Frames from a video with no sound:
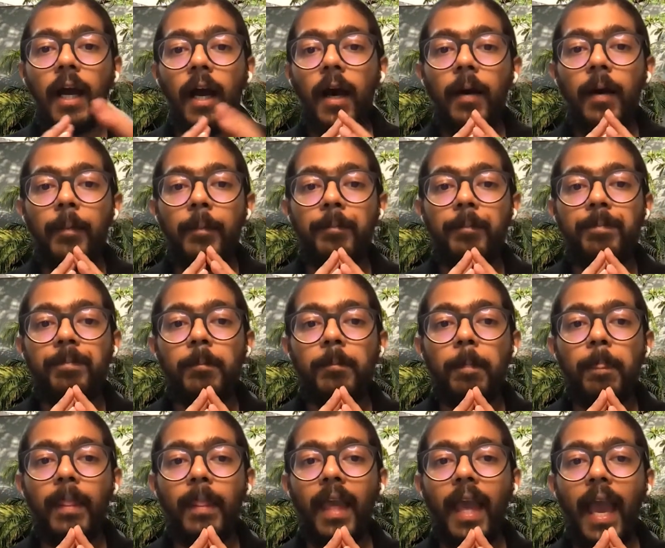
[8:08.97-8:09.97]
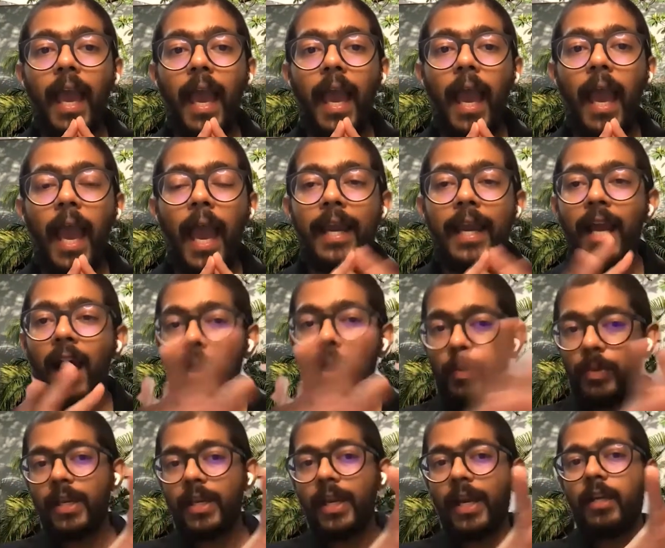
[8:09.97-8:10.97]
And
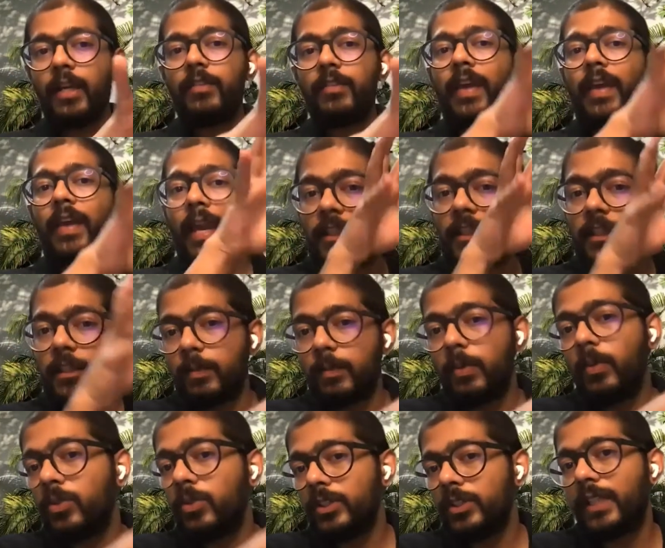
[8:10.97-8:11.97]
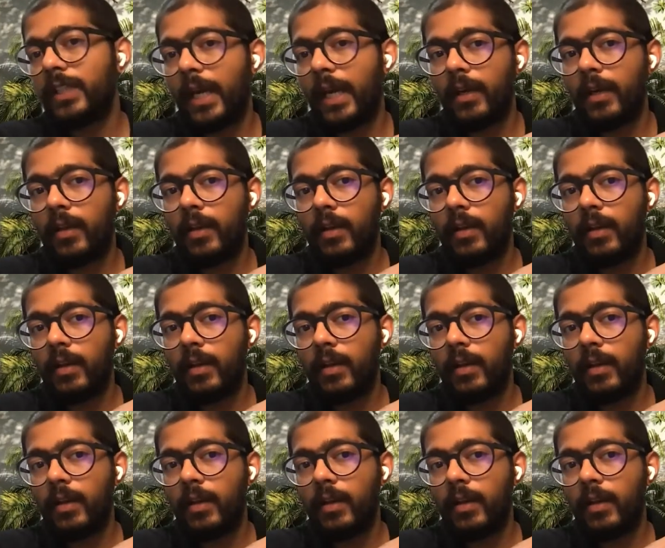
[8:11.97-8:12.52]
how they kind of expose that